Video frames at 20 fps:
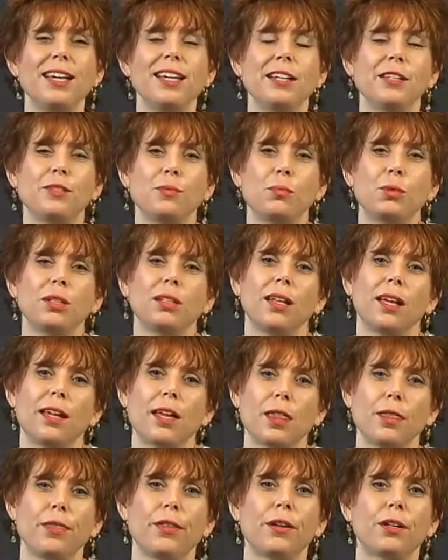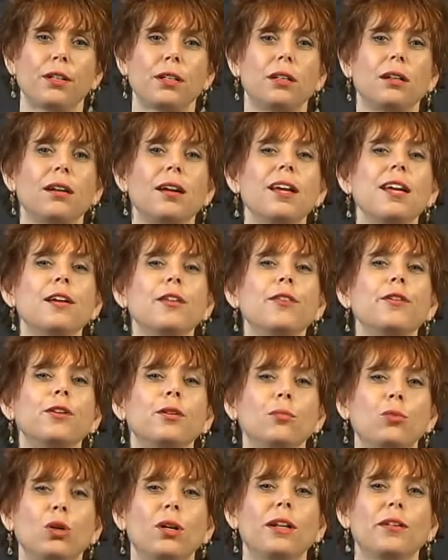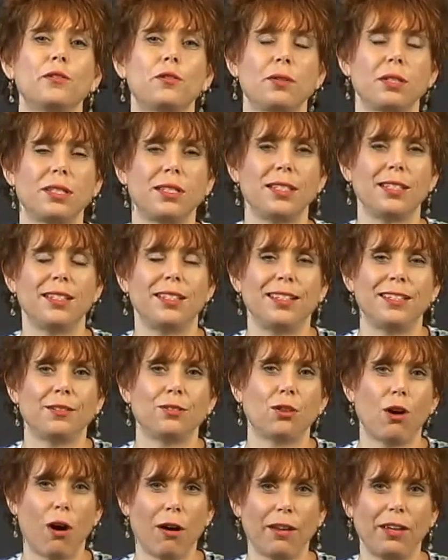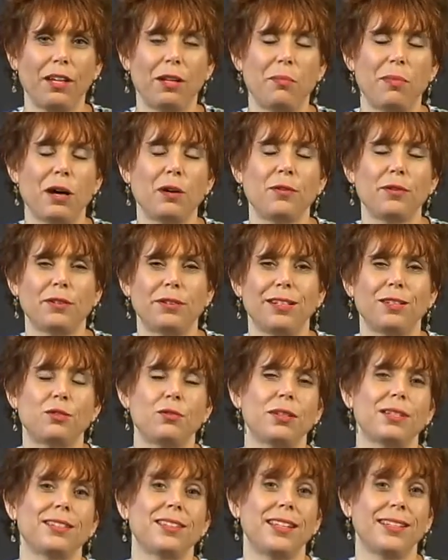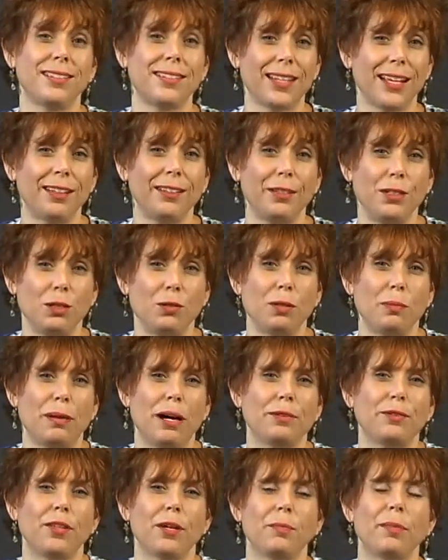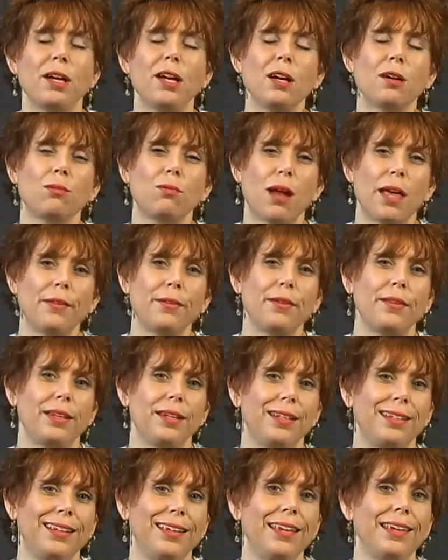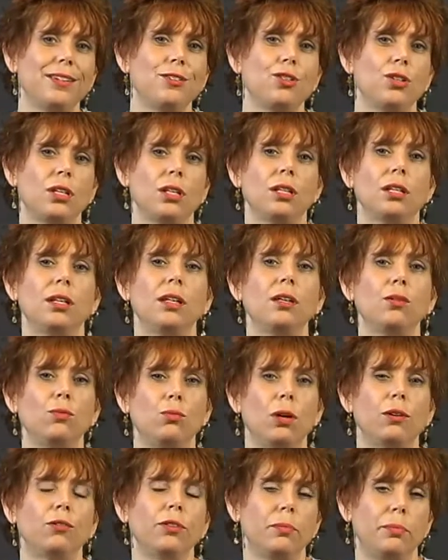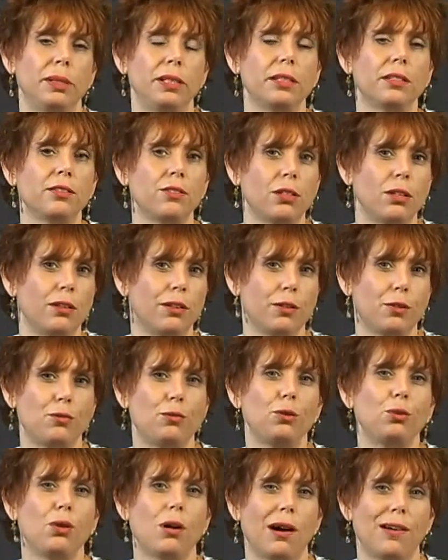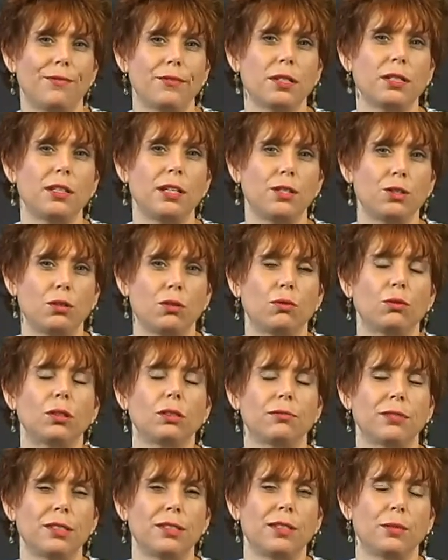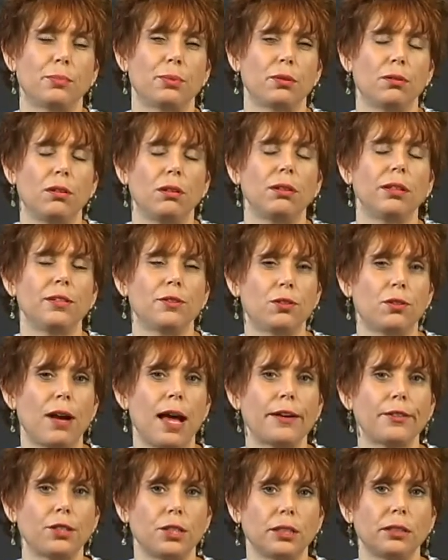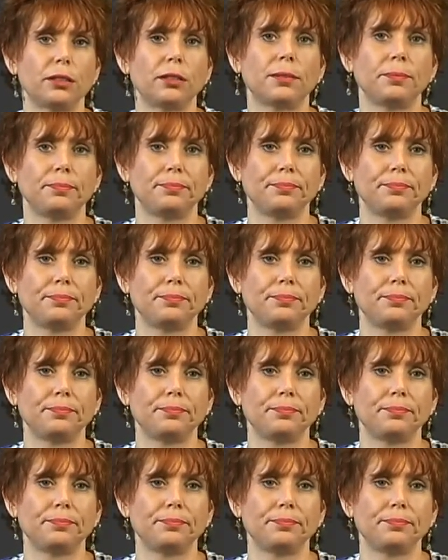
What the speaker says: It's more like they're more interested in talking about their interests and telling you about them rather than engaging in what would be considered a true conversation or reciprocal interactions.